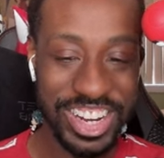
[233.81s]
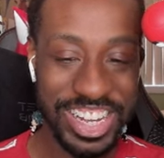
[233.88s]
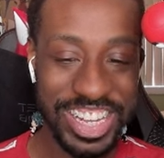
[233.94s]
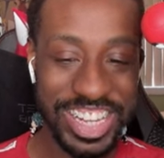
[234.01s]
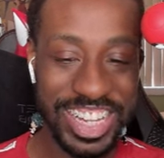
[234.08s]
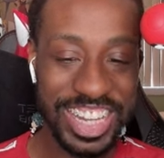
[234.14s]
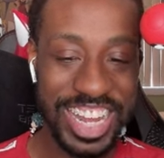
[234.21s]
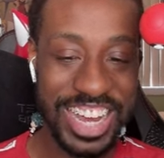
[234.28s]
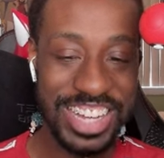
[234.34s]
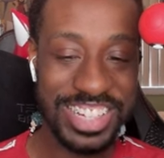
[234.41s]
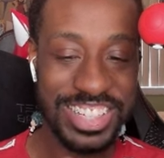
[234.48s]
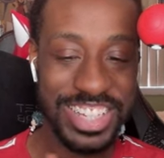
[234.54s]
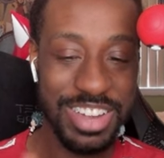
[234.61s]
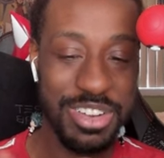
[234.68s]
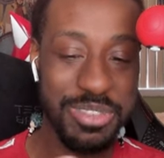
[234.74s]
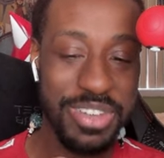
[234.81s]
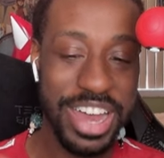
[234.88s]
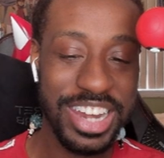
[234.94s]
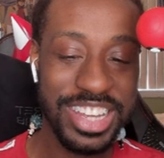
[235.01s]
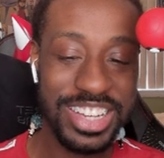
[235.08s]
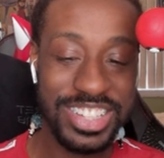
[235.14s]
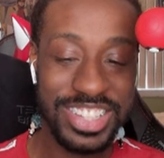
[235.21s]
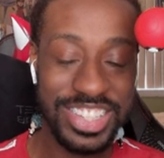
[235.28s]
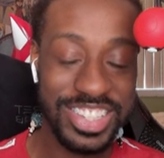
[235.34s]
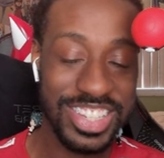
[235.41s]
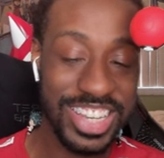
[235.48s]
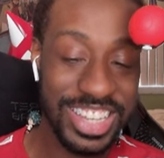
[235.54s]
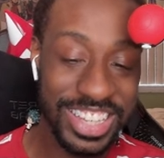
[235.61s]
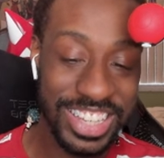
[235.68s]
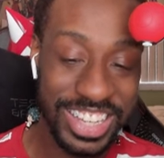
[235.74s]
he allows everybody else to
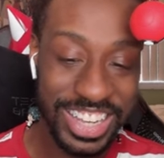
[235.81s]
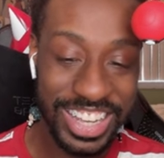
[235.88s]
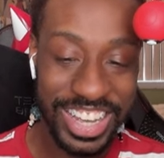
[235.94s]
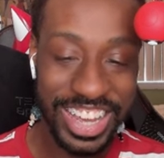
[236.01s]
sing.